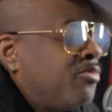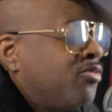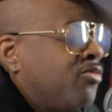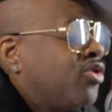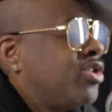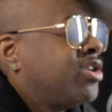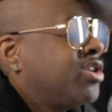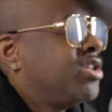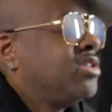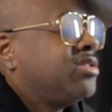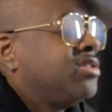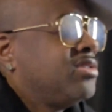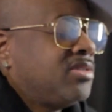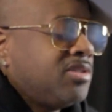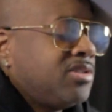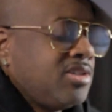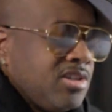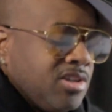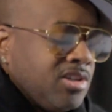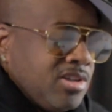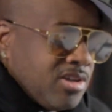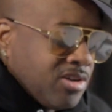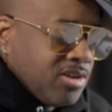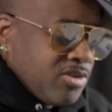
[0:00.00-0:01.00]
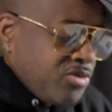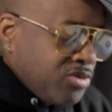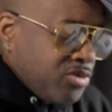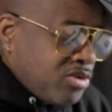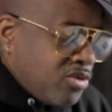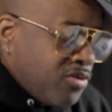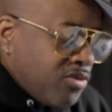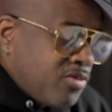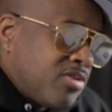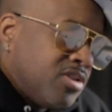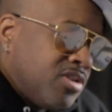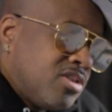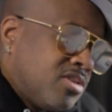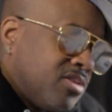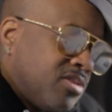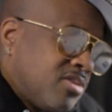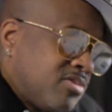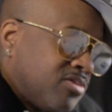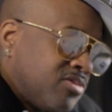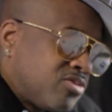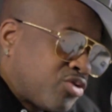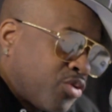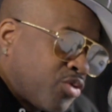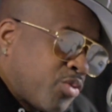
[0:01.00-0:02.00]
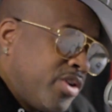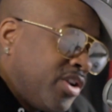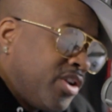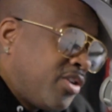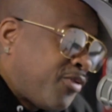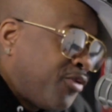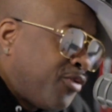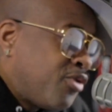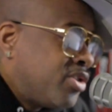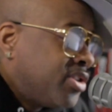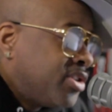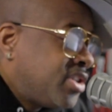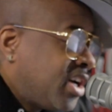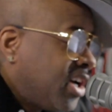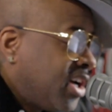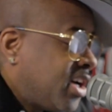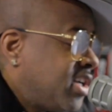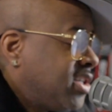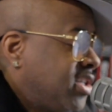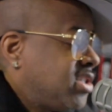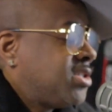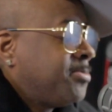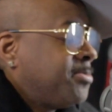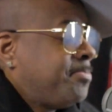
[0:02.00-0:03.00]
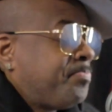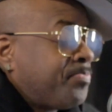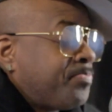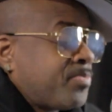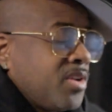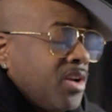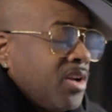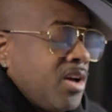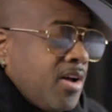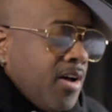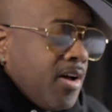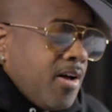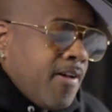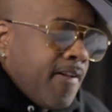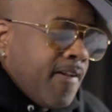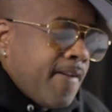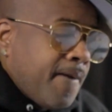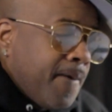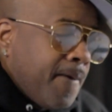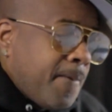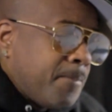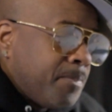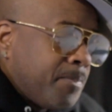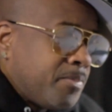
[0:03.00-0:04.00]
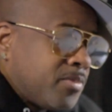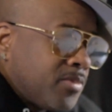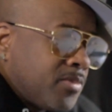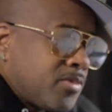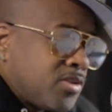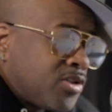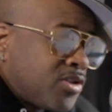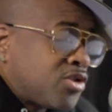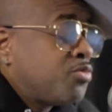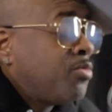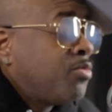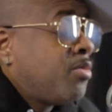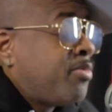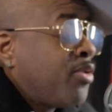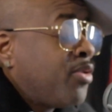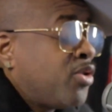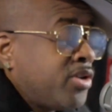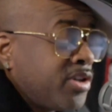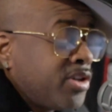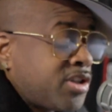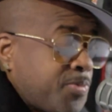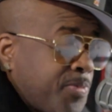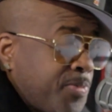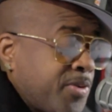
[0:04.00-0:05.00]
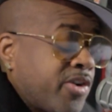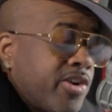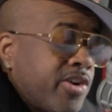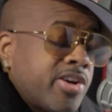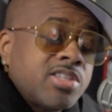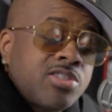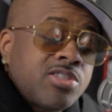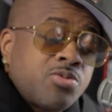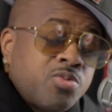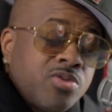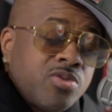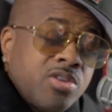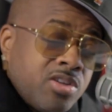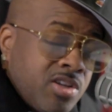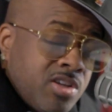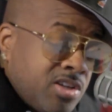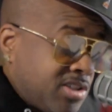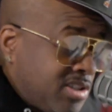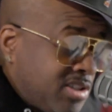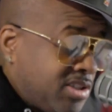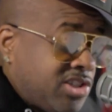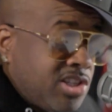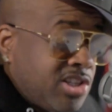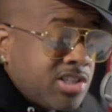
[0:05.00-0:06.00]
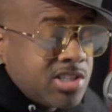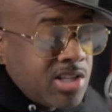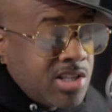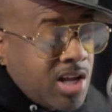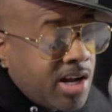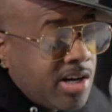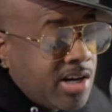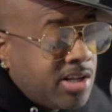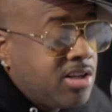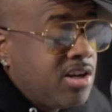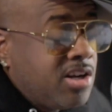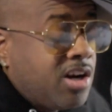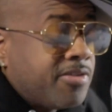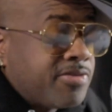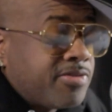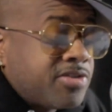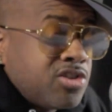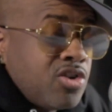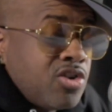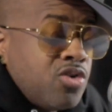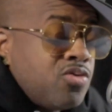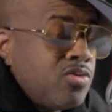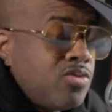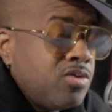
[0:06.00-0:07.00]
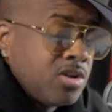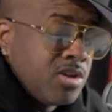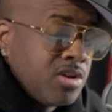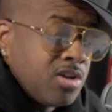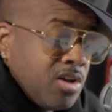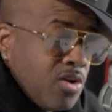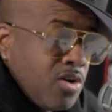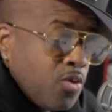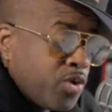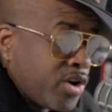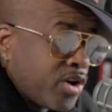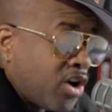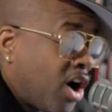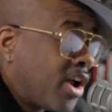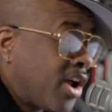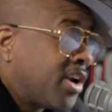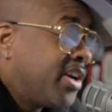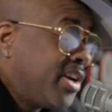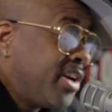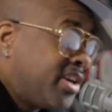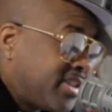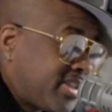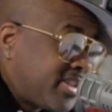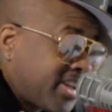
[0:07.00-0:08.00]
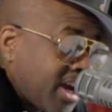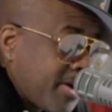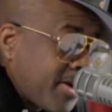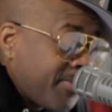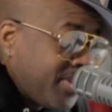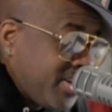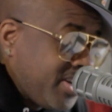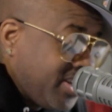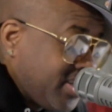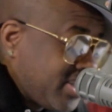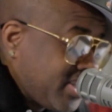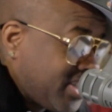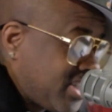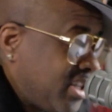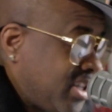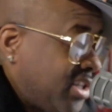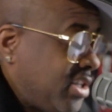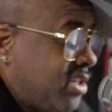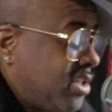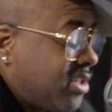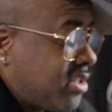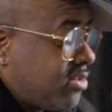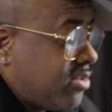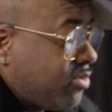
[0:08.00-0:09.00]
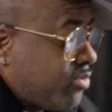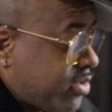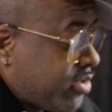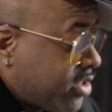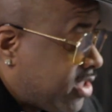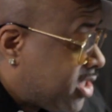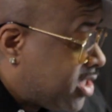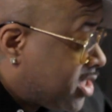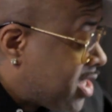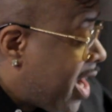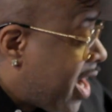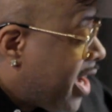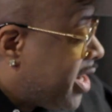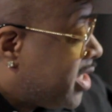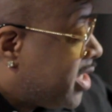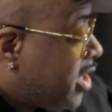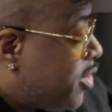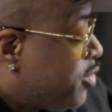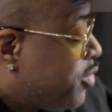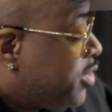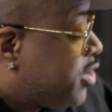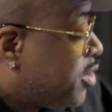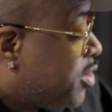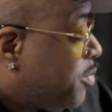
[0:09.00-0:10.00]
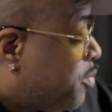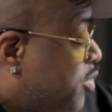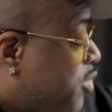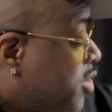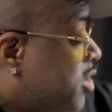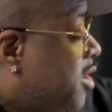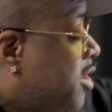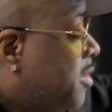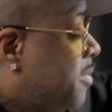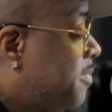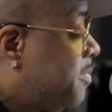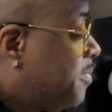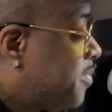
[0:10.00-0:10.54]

more than, 3 to 4 days. The Super Bowl experience is just not enough. So with all the entertainment in the city, it was decided that we should put up